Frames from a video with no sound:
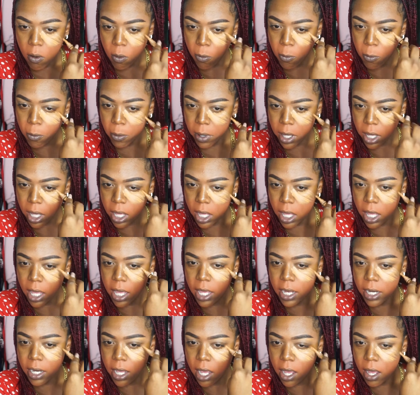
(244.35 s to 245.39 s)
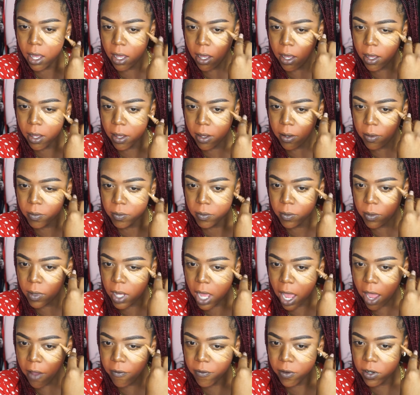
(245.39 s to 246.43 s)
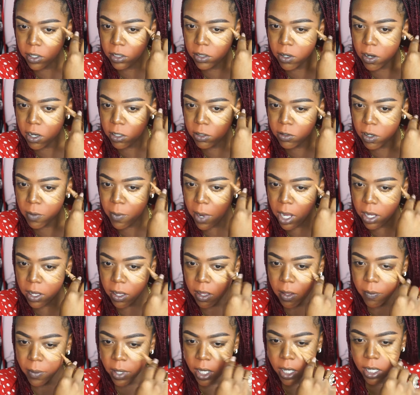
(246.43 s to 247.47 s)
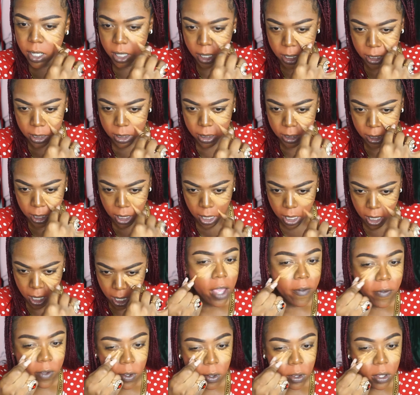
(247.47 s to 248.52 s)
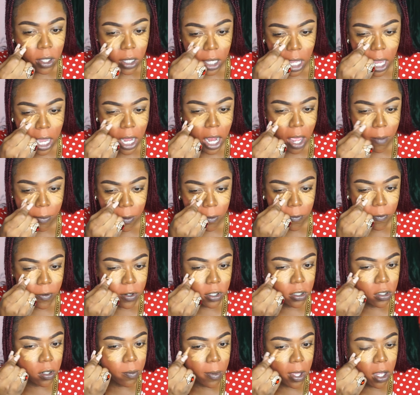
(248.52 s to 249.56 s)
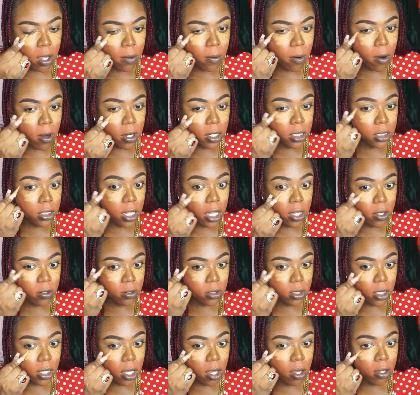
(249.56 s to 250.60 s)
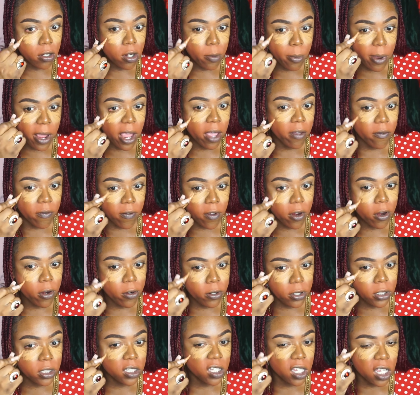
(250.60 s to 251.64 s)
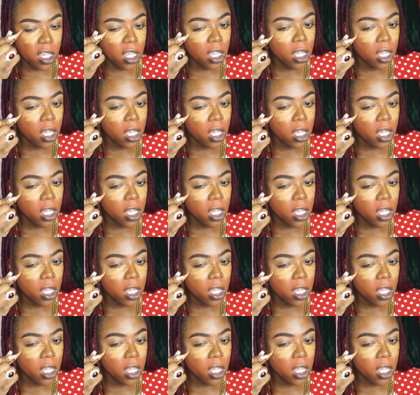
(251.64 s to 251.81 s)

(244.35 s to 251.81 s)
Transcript: when I first started doing makeup, because if you look at a professional makeup artist, they usually underpaint first